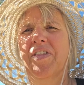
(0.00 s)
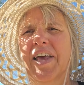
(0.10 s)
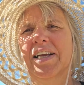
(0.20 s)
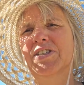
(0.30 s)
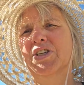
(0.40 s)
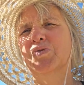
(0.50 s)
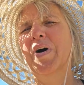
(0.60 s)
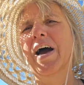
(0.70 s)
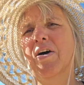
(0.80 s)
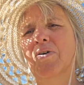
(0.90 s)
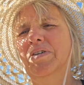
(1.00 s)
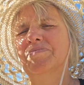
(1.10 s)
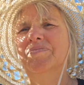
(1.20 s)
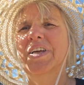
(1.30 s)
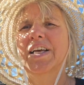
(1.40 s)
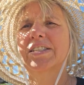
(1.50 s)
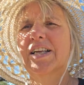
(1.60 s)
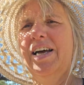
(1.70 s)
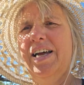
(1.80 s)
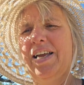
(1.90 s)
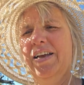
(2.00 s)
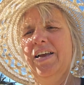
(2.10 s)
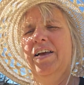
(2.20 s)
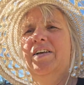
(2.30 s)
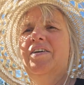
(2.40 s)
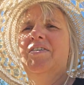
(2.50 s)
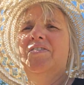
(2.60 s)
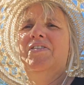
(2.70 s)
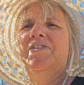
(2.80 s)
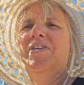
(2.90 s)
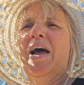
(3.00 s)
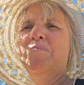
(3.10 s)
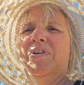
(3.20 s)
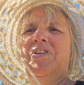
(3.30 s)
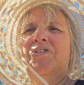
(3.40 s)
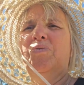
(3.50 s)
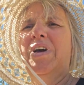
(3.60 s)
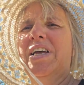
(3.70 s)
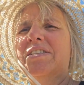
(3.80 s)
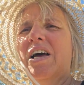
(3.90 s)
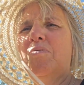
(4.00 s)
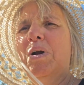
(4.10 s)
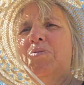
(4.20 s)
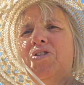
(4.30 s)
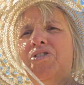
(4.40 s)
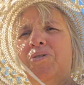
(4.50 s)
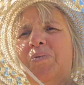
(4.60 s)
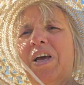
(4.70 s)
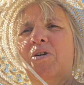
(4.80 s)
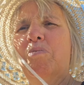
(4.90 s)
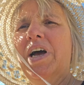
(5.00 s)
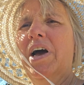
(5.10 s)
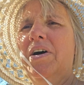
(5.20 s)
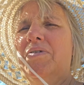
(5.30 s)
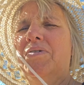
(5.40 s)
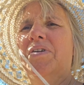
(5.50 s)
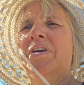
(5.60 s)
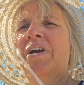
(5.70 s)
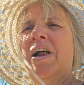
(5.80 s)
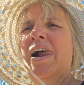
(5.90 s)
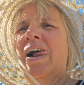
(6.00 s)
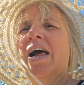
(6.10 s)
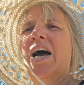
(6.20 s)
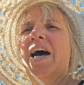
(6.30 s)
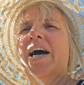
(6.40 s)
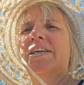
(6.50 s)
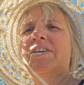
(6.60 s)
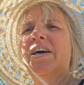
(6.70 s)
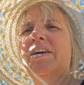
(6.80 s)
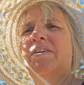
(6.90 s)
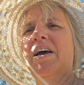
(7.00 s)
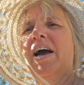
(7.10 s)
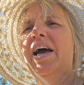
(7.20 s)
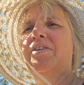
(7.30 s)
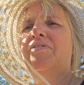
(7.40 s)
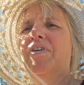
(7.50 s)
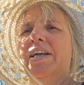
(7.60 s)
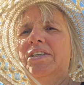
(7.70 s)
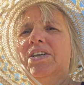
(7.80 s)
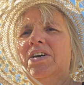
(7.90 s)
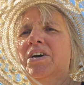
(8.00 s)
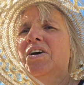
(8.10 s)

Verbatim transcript: the things as well, it's like, that's happened this week, it's like, well, I'm used to being on my own and I, I had a friend